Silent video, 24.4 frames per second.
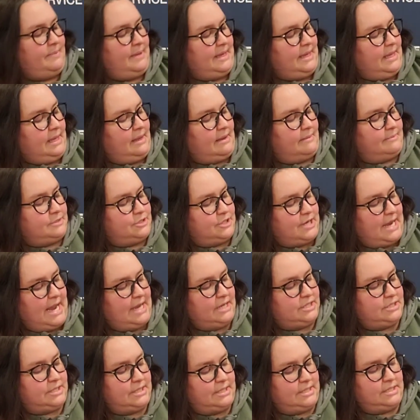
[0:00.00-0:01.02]
Picking up
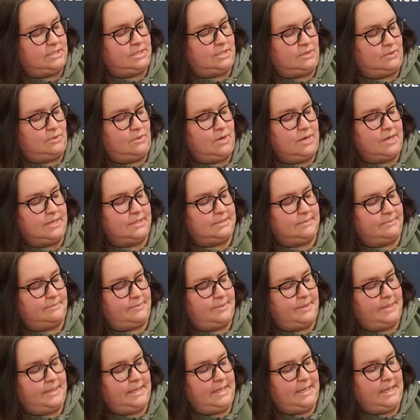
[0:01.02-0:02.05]
trash that isn't yours
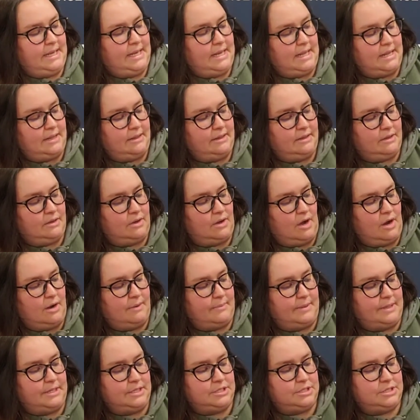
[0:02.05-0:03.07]
and putting it in the
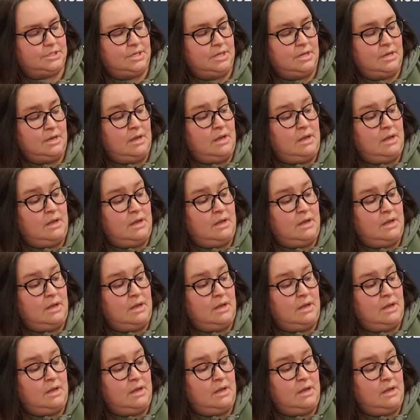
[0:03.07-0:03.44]
garbage.